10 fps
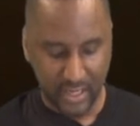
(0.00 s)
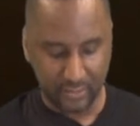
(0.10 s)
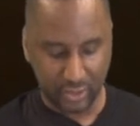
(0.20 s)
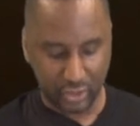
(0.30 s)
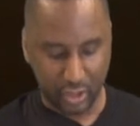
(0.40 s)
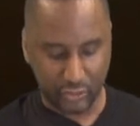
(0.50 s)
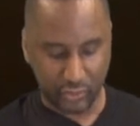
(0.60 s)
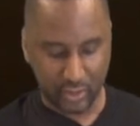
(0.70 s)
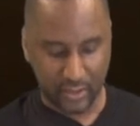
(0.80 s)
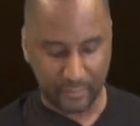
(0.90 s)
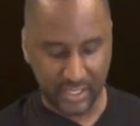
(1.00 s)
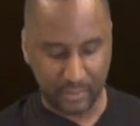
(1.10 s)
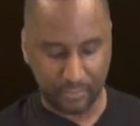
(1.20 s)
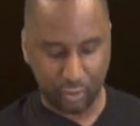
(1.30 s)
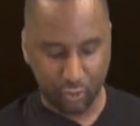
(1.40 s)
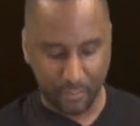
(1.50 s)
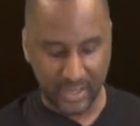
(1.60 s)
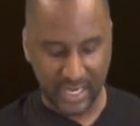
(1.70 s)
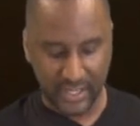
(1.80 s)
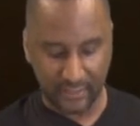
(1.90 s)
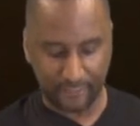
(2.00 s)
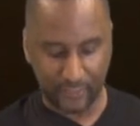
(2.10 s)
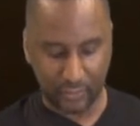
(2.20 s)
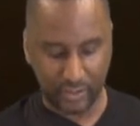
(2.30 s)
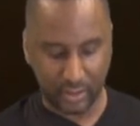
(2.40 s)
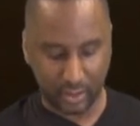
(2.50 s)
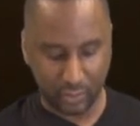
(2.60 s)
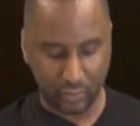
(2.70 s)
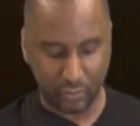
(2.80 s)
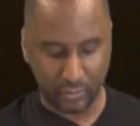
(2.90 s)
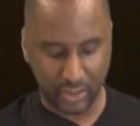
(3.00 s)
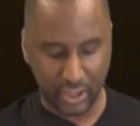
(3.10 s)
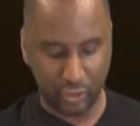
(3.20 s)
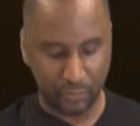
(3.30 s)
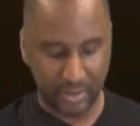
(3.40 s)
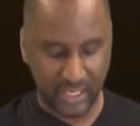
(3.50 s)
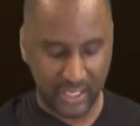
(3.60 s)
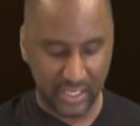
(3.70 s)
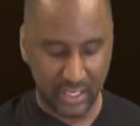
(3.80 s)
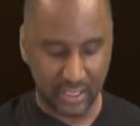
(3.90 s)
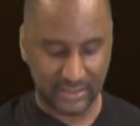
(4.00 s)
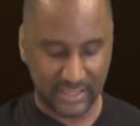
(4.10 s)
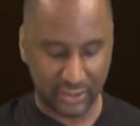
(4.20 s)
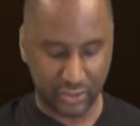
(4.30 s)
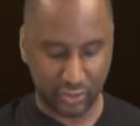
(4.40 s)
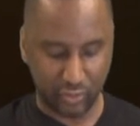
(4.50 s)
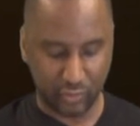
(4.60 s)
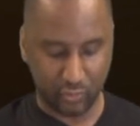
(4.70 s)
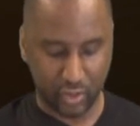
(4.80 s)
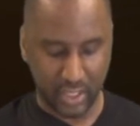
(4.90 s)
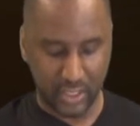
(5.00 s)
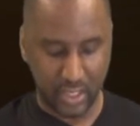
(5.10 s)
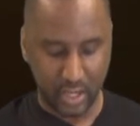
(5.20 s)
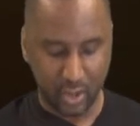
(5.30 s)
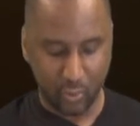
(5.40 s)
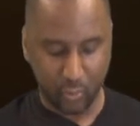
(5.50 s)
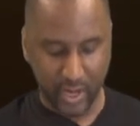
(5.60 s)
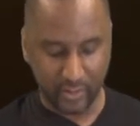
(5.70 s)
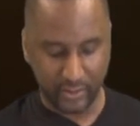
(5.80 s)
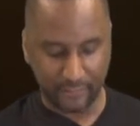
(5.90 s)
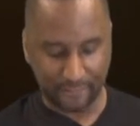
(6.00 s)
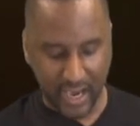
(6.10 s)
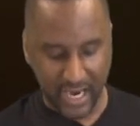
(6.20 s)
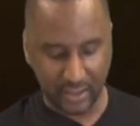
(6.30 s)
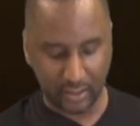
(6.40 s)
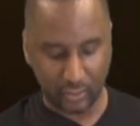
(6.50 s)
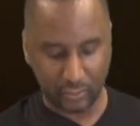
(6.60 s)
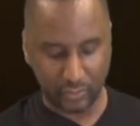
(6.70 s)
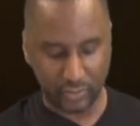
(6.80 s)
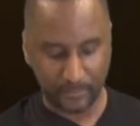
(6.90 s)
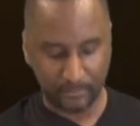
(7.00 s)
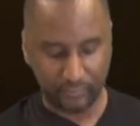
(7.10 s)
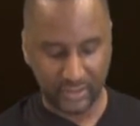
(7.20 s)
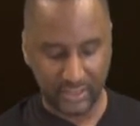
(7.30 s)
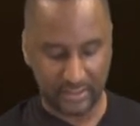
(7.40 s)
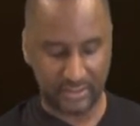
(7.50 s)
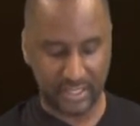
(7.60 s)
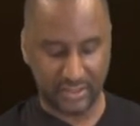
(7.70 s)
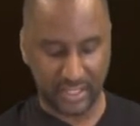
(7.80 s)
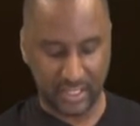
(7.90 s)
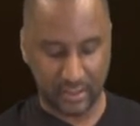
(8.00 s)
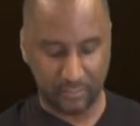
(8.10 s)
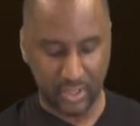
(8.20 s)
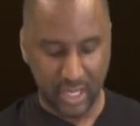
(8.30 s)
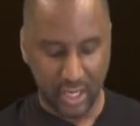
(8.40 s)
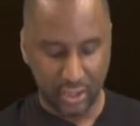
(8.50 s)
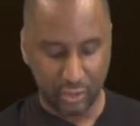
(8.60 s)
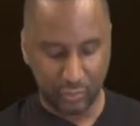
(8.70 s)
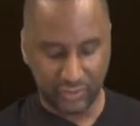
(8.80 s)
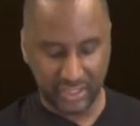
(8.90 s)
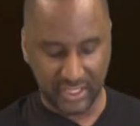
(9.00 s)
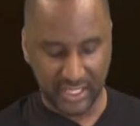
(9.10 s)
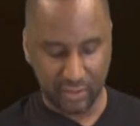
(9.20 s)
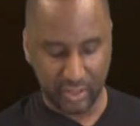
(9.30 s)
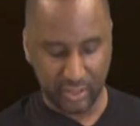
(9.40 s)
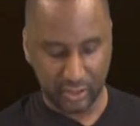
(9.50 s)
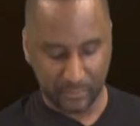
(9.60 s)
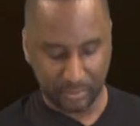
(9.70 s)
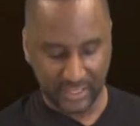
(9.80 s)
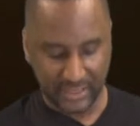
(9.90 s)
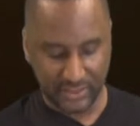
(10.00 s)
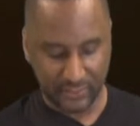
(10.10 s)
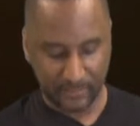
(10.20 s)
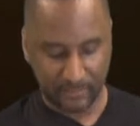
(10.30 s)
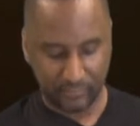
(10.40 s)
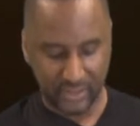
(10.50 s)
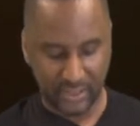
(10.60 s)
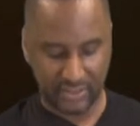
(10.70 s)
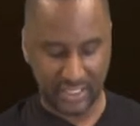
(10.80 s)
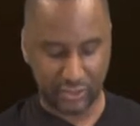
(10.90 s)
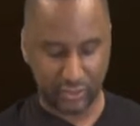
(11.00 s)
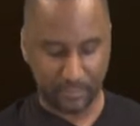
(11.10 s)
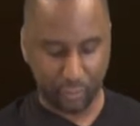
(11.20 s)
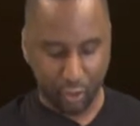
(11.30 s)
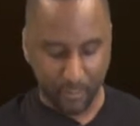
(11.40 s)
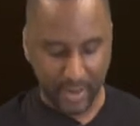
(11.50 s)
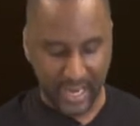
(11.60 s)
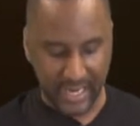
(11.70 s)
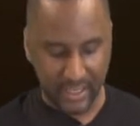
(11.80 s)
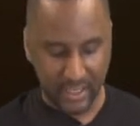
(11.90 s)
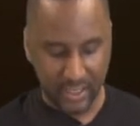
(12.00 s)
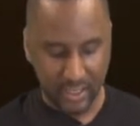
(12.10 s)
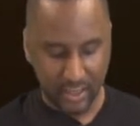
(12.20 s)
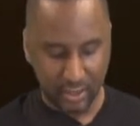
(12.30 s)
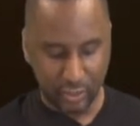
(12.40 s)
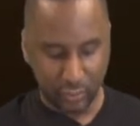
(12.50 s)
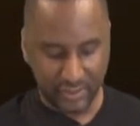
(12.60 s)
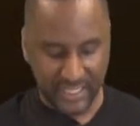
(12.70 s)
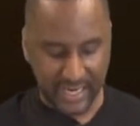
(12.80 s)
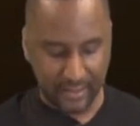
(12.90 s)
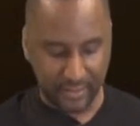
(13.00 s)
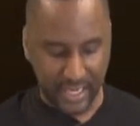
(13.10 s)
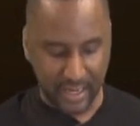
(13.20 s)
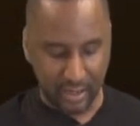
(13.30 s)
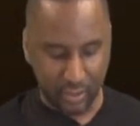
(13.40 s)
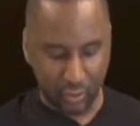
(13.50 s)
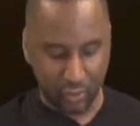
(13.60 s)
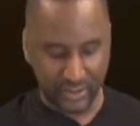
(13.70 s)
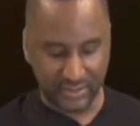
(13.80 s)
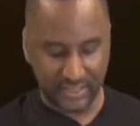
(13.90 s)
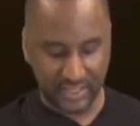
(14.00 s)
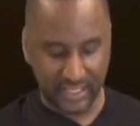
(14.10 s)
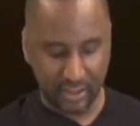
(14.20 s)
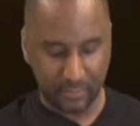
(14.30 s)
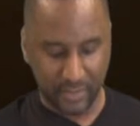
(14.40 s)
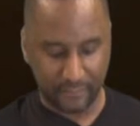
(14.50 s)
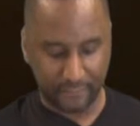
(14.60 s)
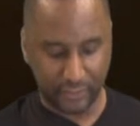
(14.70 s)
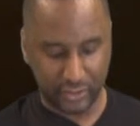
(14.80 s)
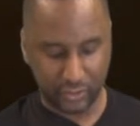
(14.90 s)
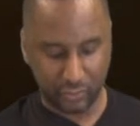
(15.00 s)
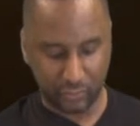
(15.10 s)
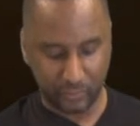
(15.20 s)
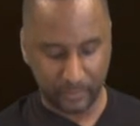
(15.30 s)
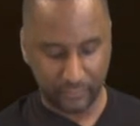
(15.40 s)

and there should also come in a poor man in filthy clothes, and you pay attention to the one wearing the fine clothes, and say to him, you sit here in a good place, and say to the poor man, you stand there, or sit here at my footstool.